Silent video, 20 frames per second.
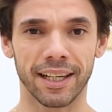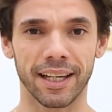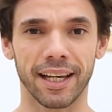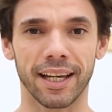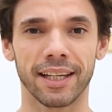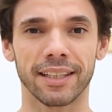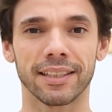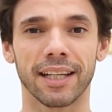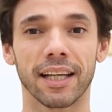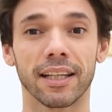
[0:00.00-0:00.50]

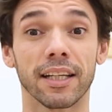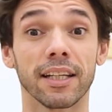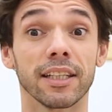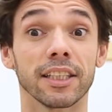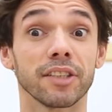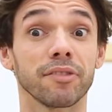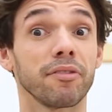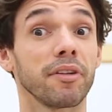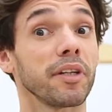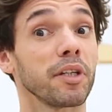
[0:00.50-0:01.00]
And I think
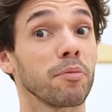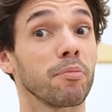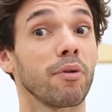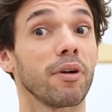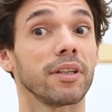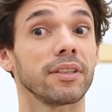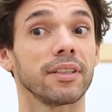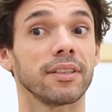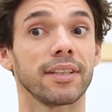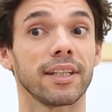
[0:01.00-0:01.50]
it's very
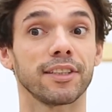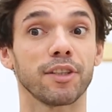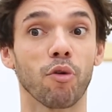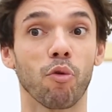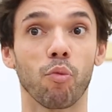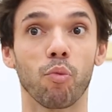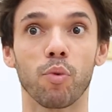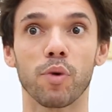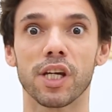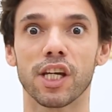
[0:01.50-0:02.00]
important that
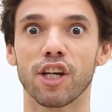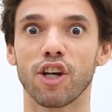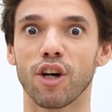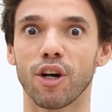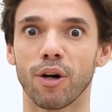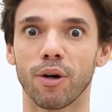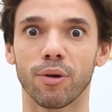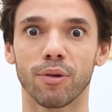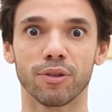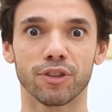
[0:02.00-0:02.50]
we
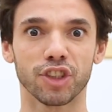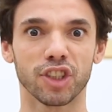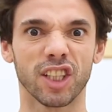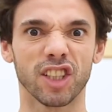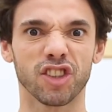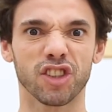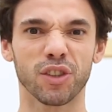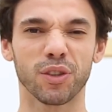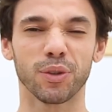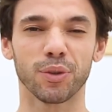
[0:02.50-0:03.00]
go to
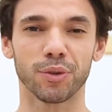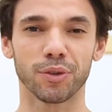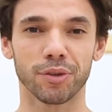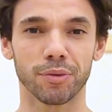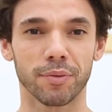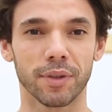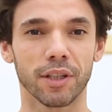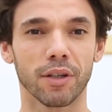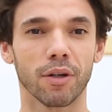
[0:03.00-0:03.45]
the schools, we